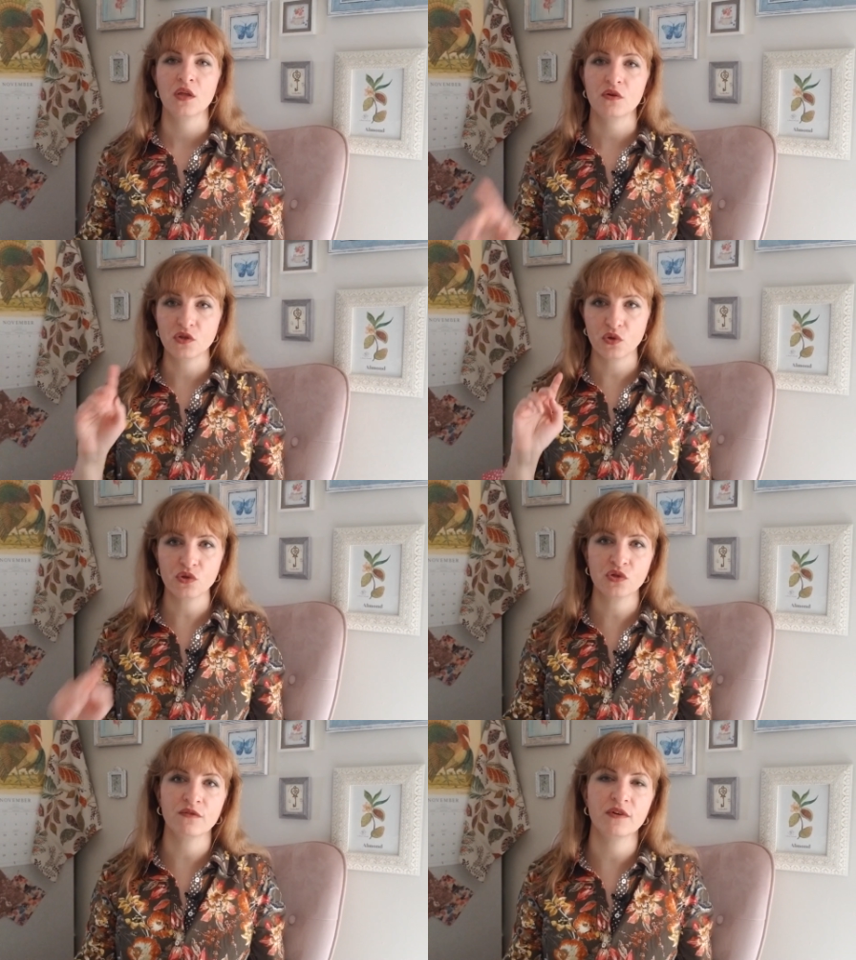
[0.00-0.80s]
There is
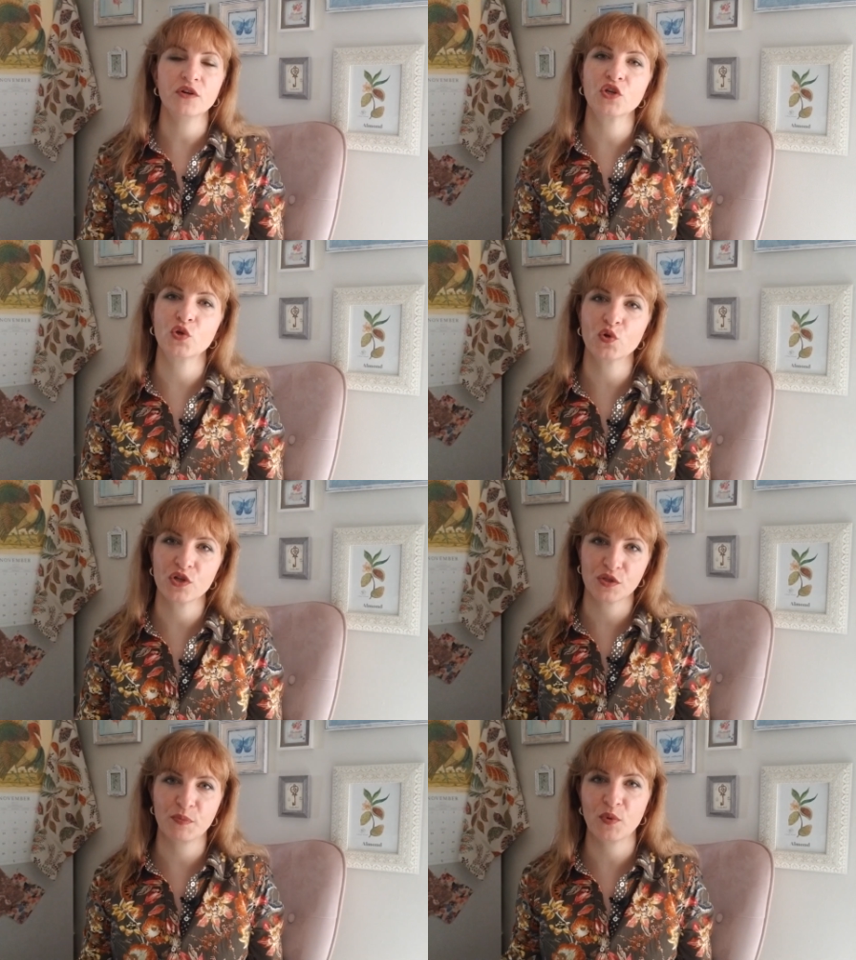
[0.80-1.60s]
also a very
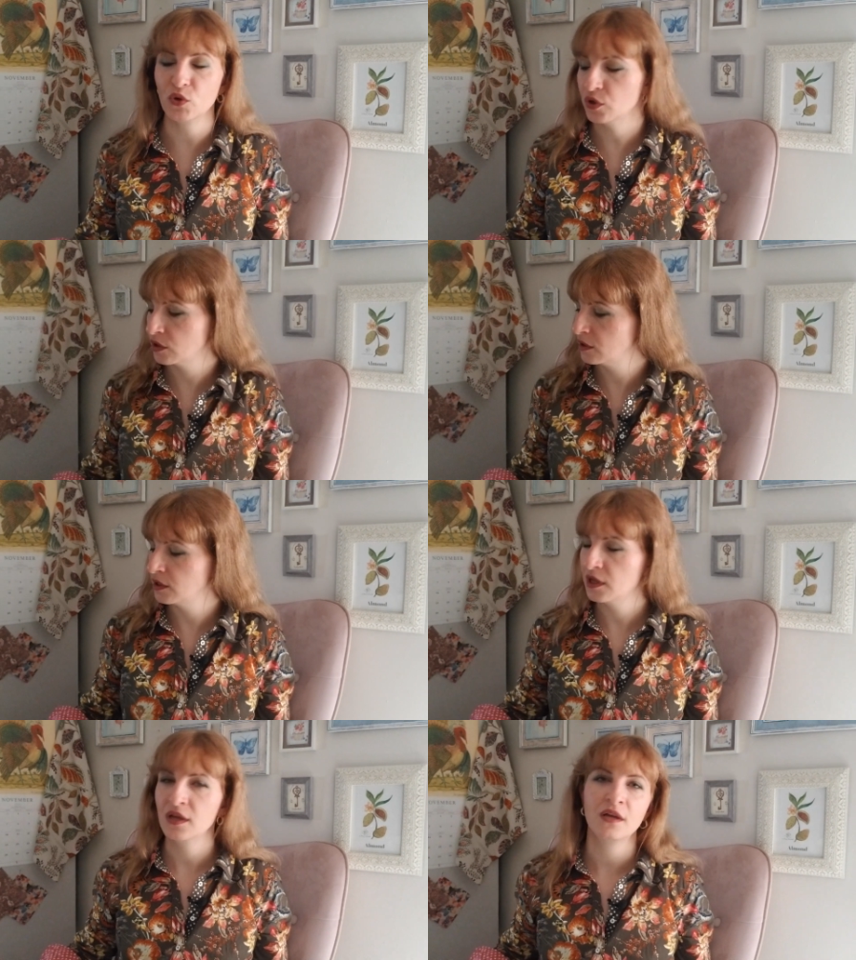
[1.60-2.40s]
curious book.
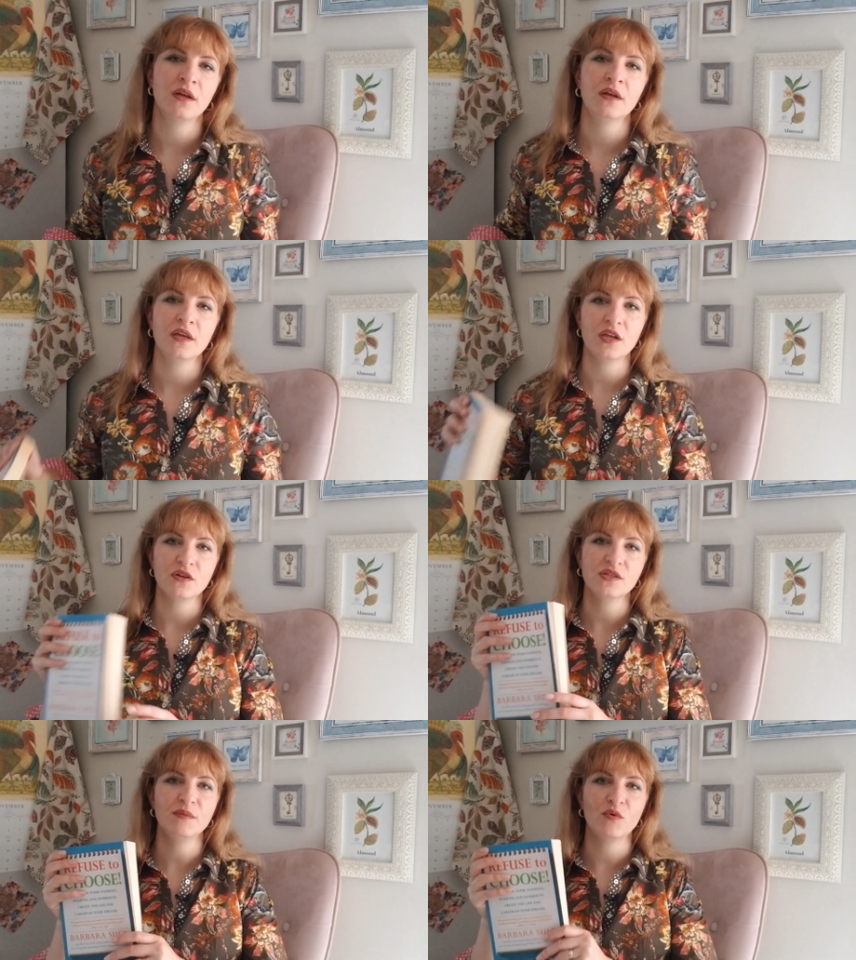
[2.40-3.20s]

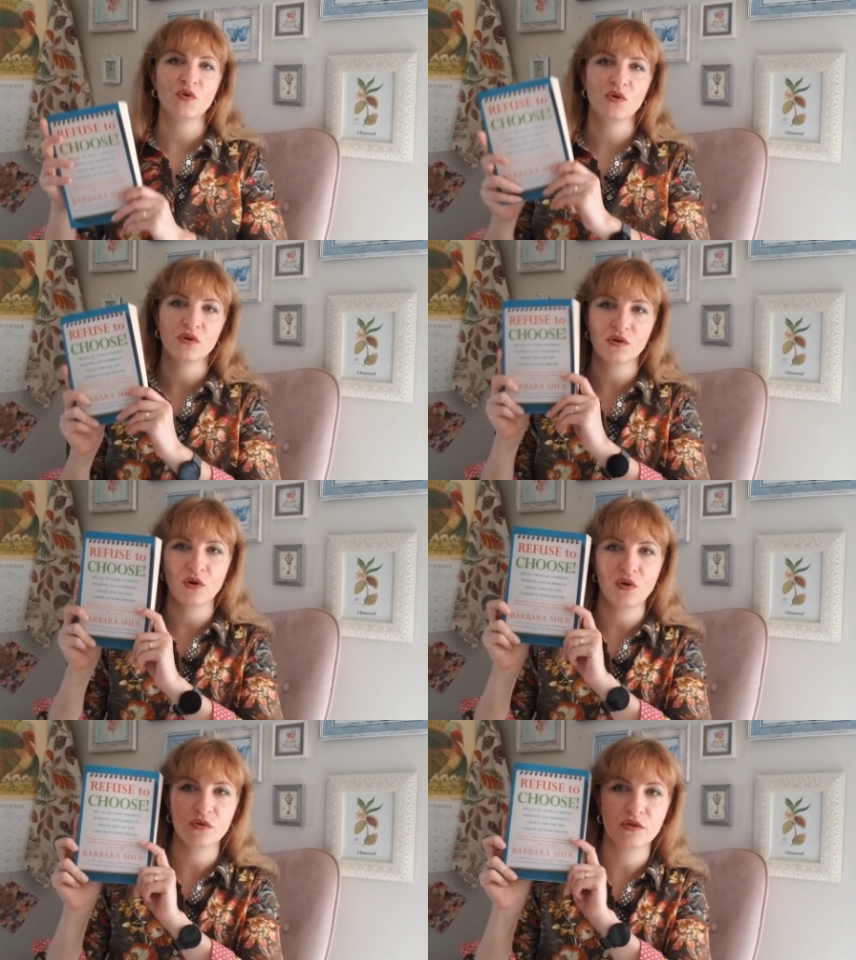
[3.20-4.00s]
Here's the book
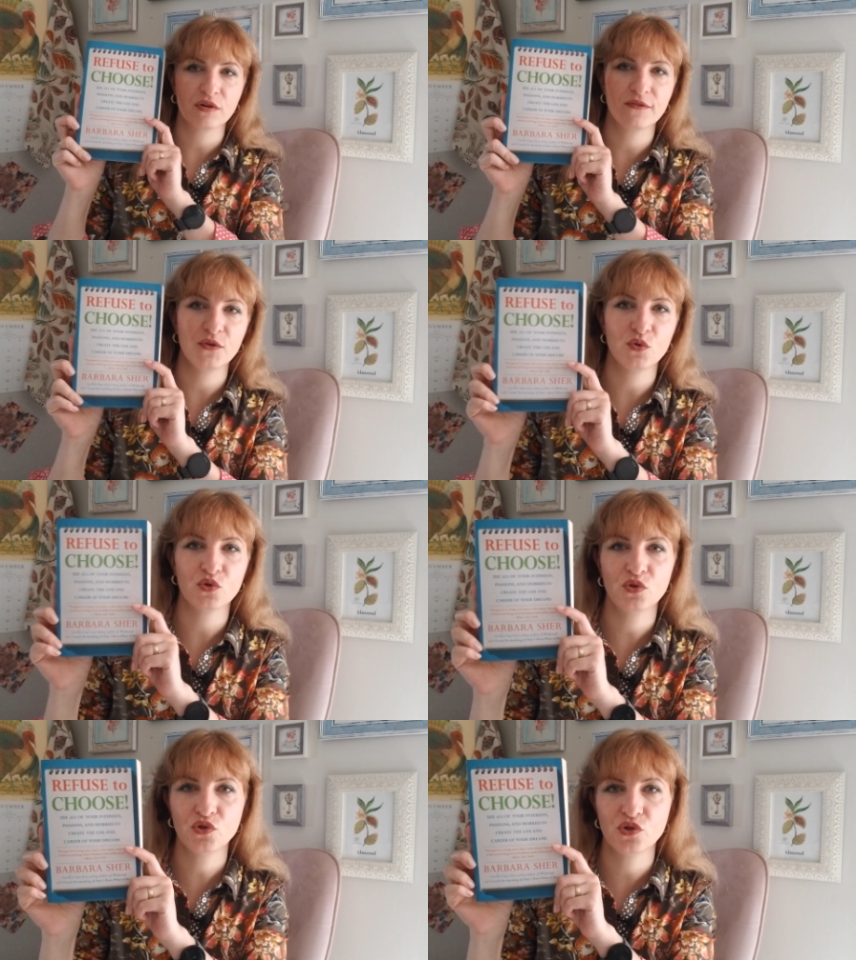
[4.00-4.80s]
called Refuse
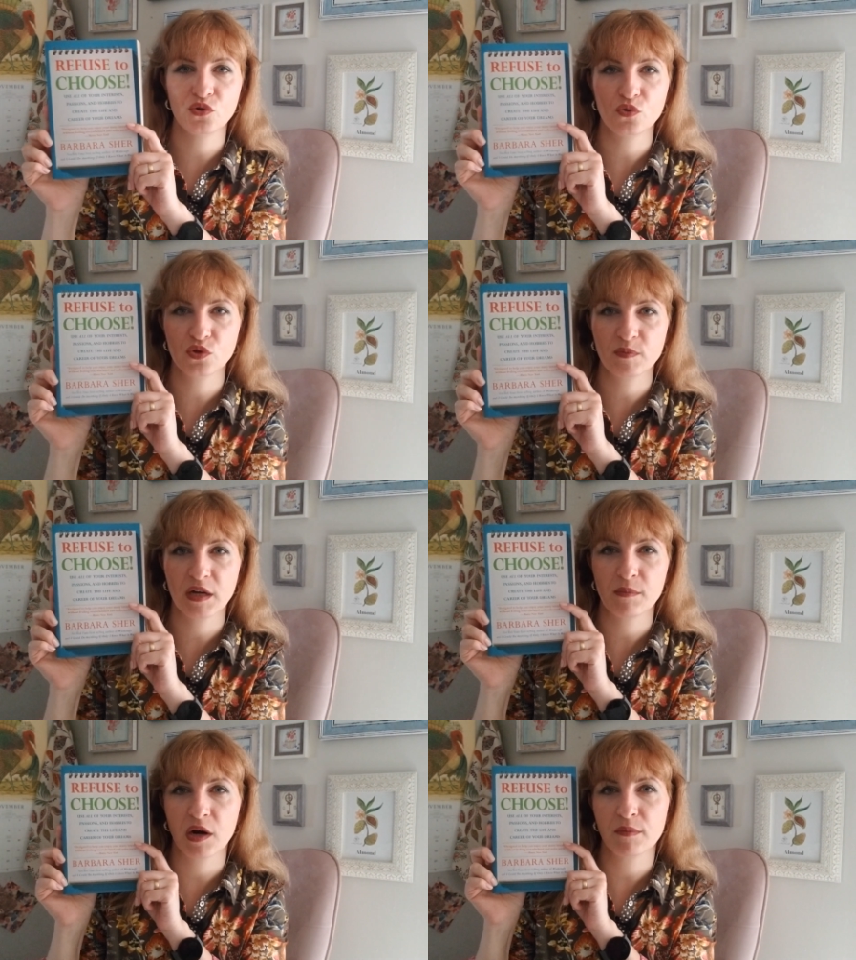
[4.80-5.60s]
to Choose
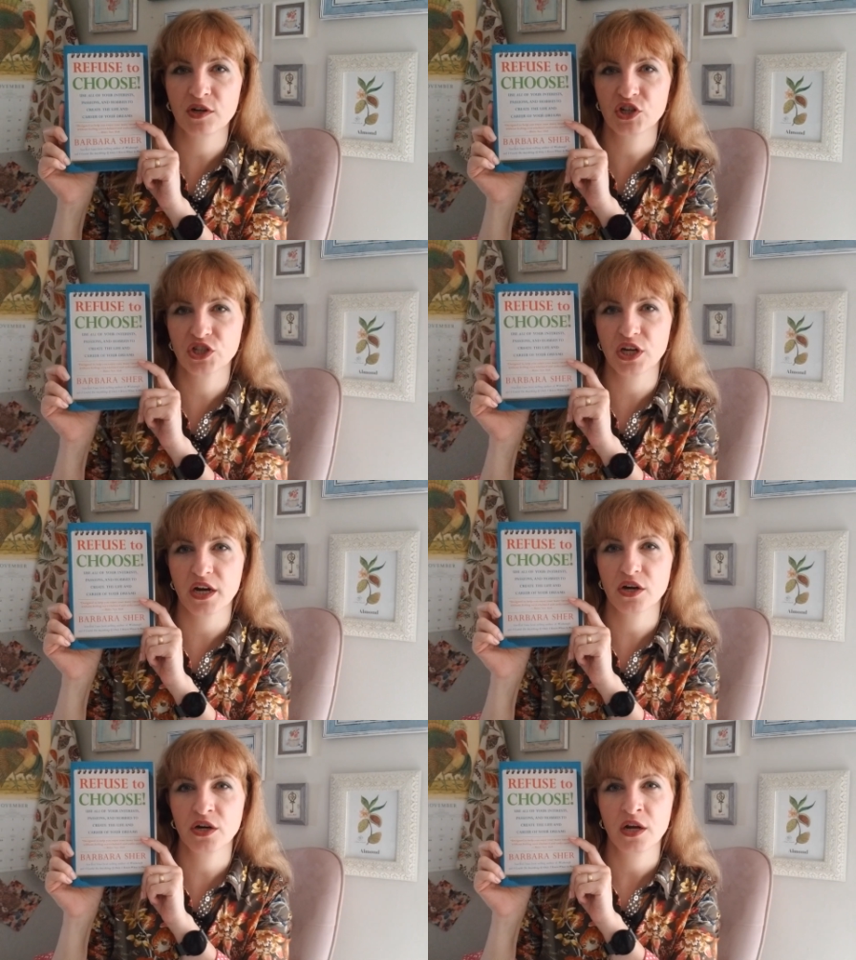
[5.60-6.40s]
by Barbara
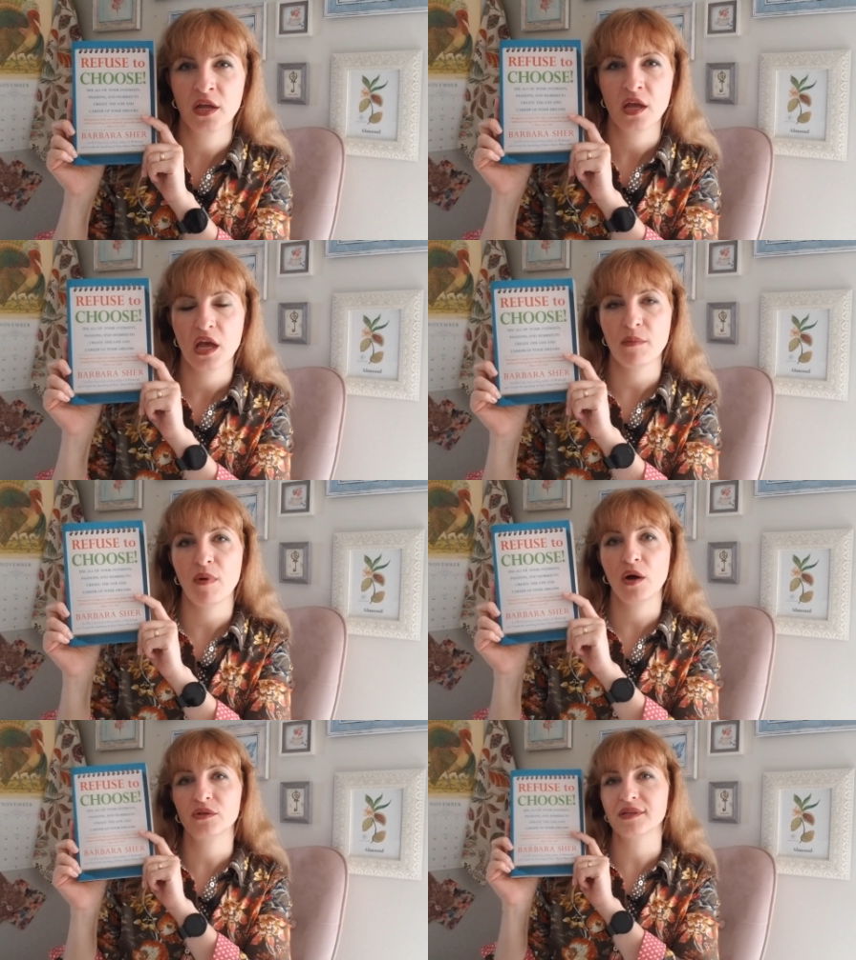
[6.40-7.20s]
Sher
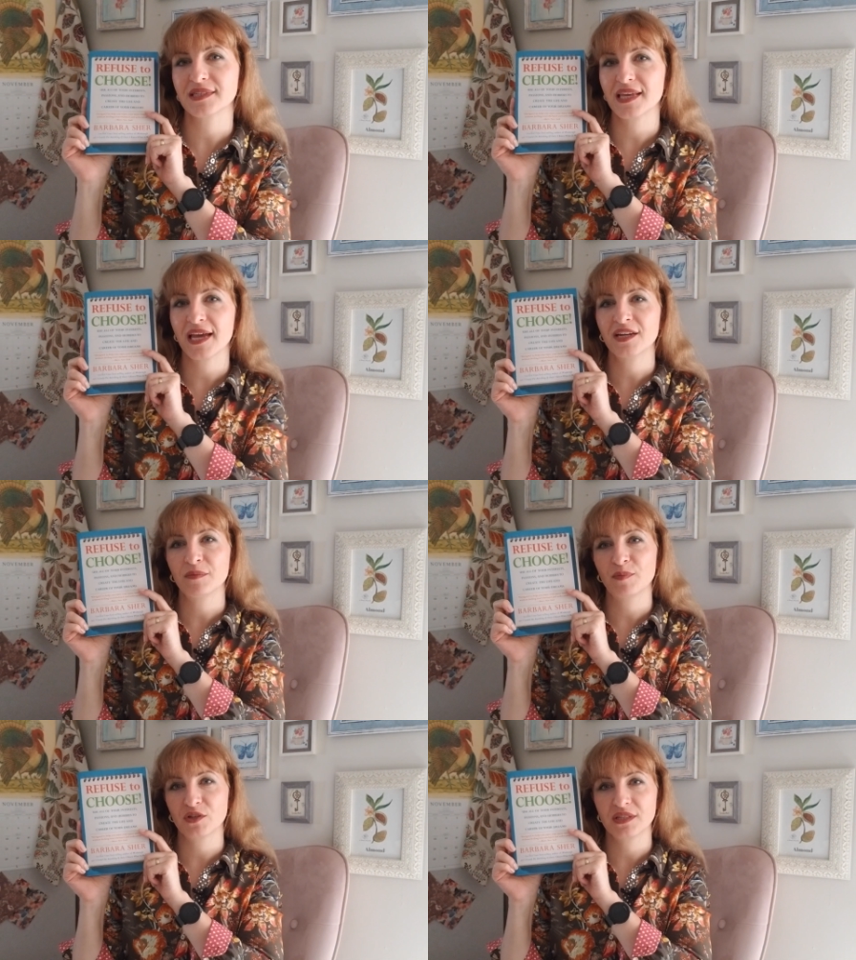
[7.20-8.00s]
about scanner
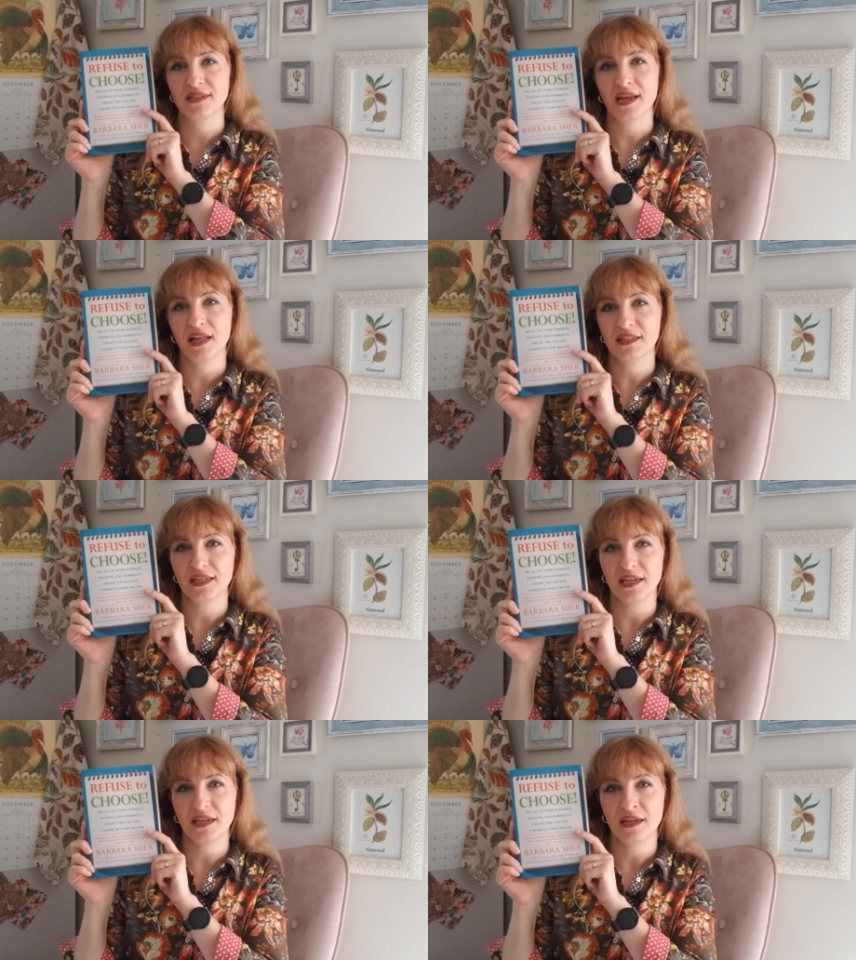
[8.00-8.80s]

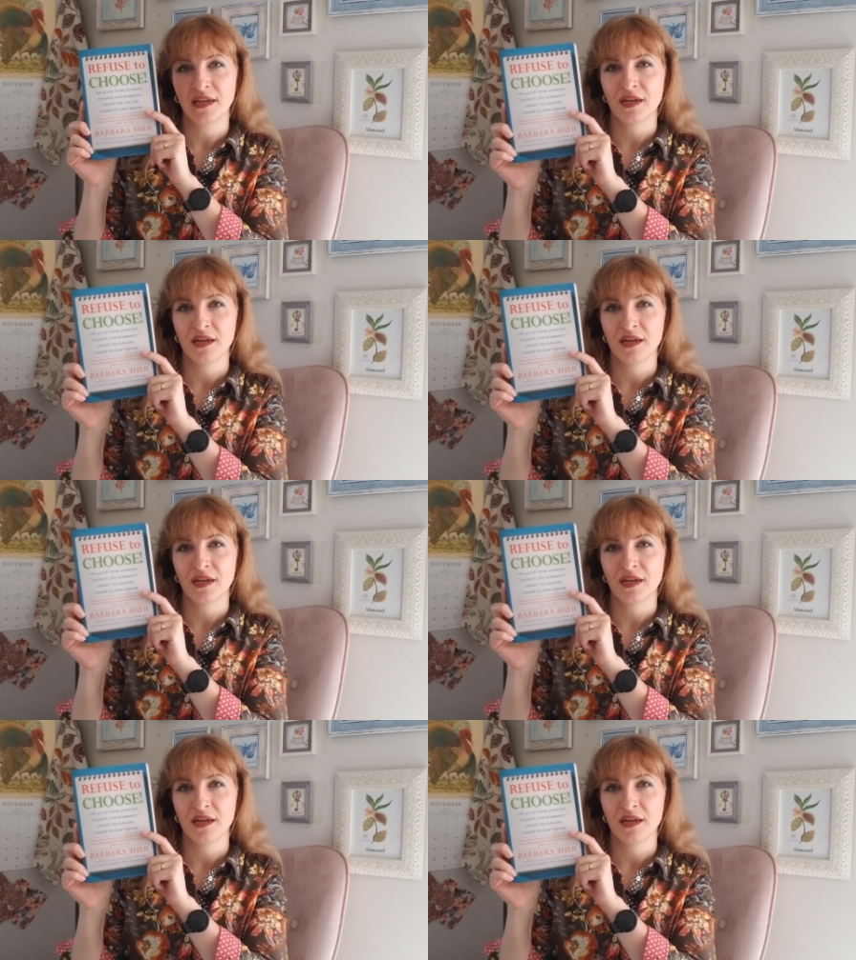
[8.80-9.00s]
personality.